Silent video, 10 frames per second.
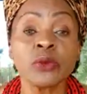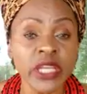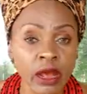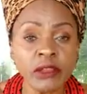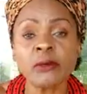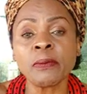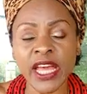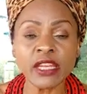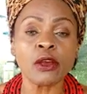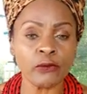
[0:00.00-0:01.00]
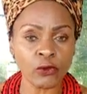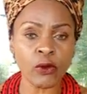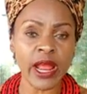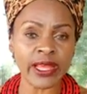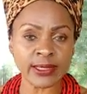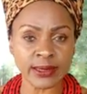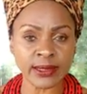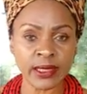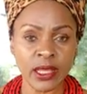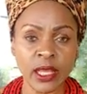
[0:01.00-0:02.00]
We are the body of
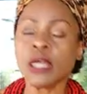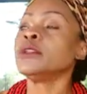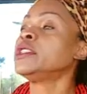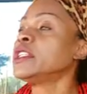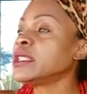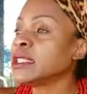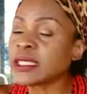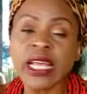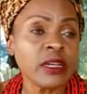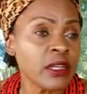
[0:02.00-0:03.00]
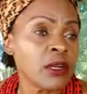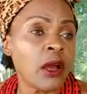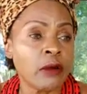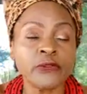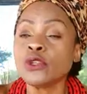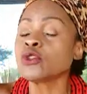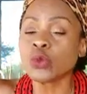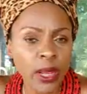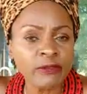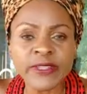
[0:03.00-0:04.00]
Christ, the descendant of the
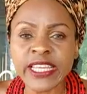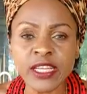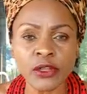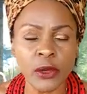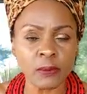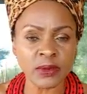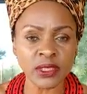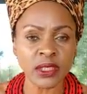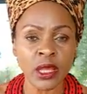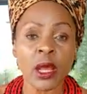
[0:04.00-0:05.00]
12 kingdoms.